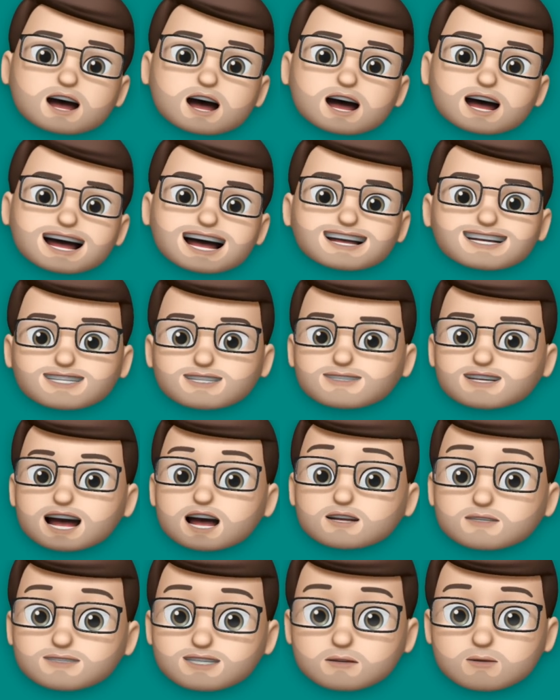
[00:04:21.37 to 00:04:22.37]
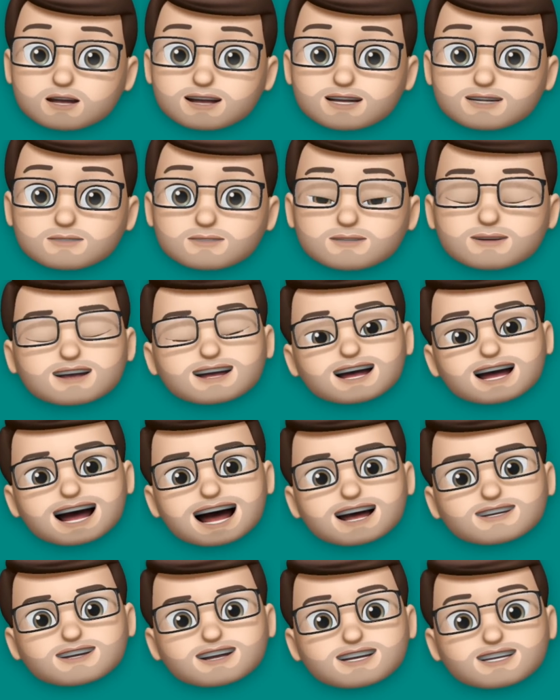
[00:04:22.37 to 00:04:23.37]
I'll end it for everyone,
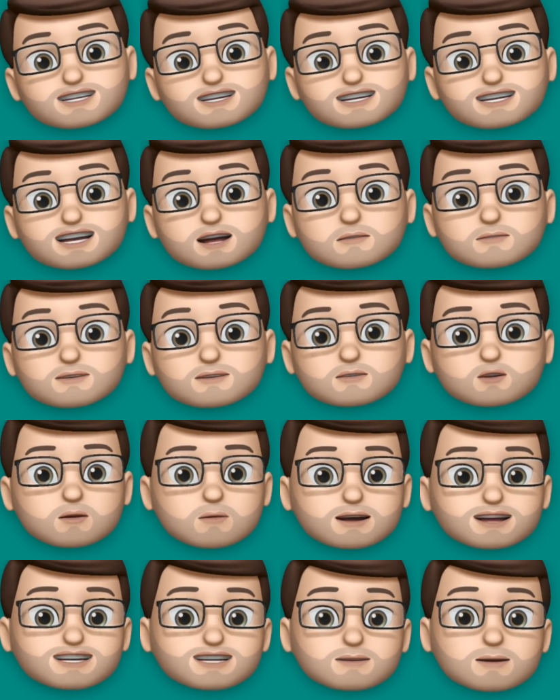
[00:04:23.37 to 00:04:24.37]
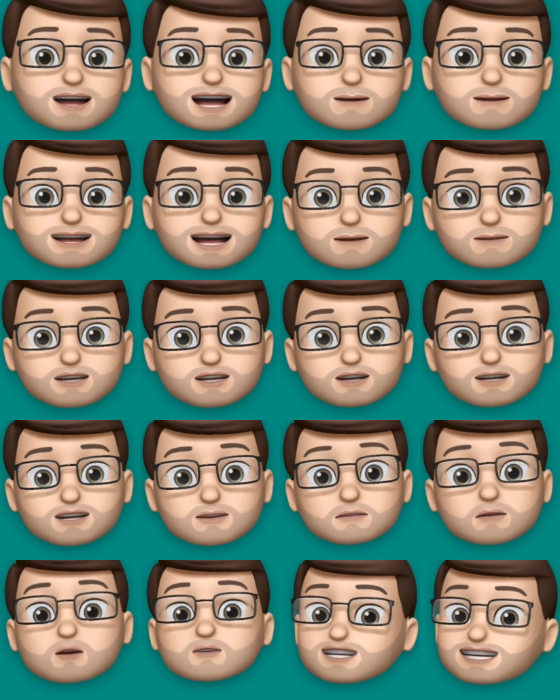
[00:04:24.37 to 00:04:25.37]
and then just like before by swiping up to go into
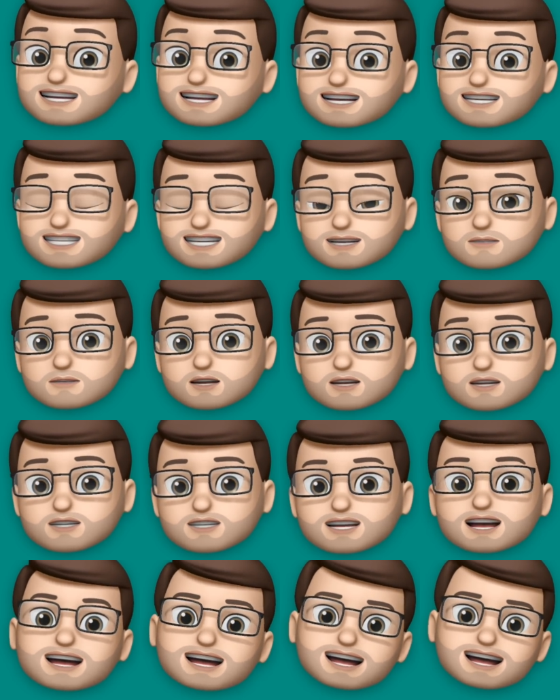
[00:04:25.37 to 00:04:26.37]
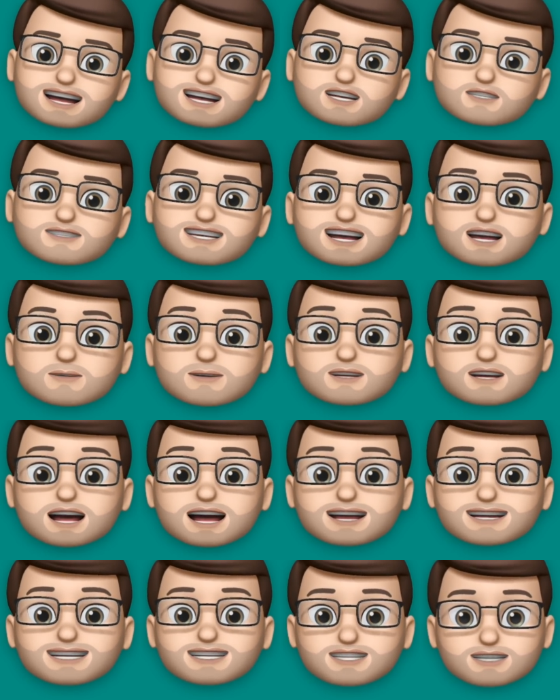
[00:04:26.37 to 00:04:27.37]
multitasking mode, I can reopen the
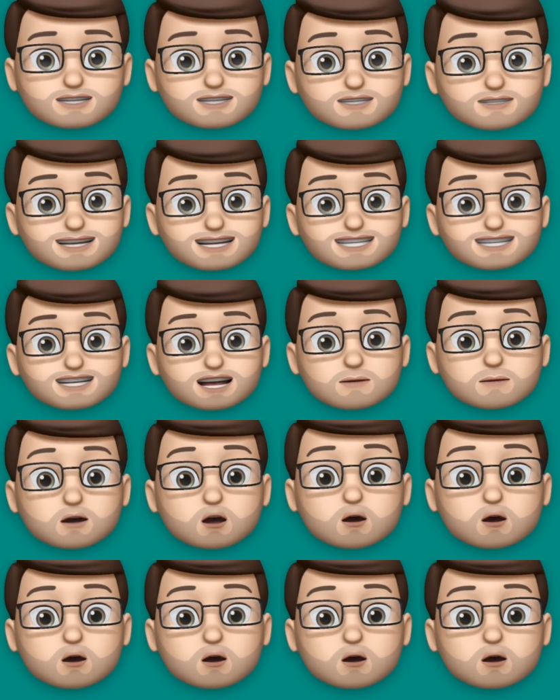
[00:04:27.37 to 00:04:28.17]
last used FaceTime